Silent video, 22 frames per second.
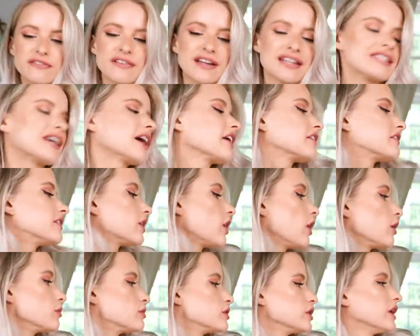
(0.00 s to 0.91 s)

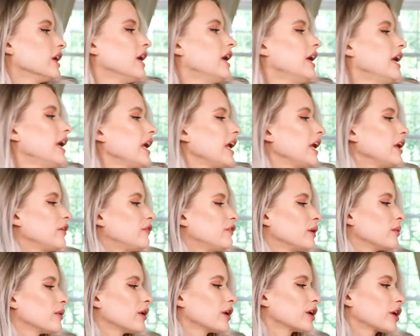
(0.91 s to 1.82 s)
fantastic option if
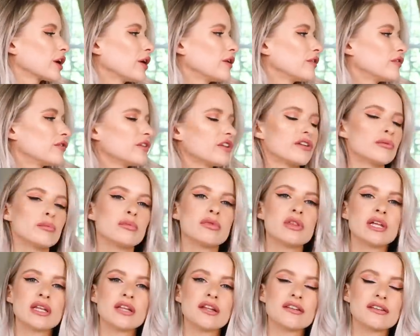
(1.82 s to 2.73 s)
you want to go for
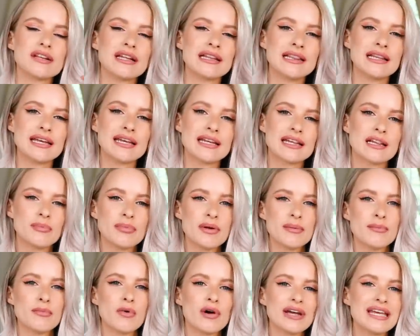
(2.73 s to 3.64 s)
something that's a little
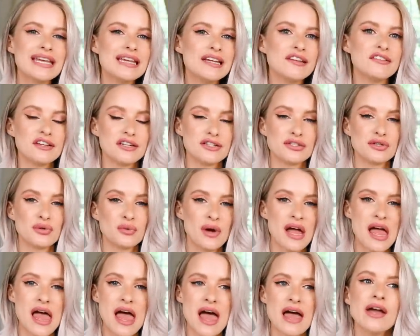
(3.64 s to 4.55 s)
bit more easy to
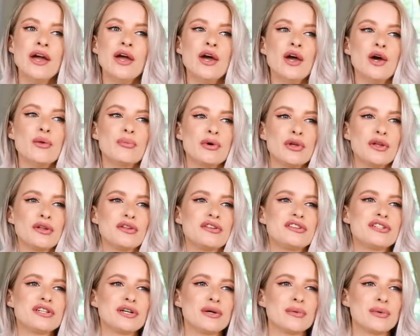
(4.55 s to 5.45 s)
wear, but you
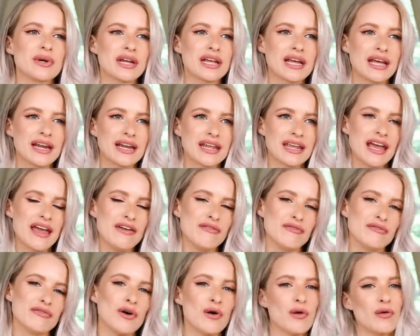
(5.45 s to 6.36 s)
still want to kind of get
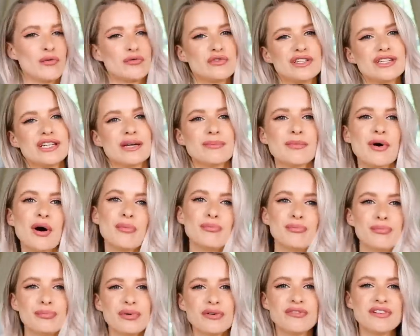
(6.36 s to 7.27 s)
involved in the more
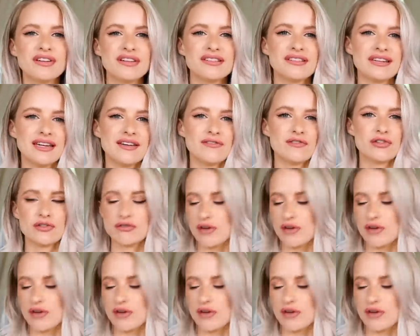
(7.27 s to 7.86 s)
puffy sleeve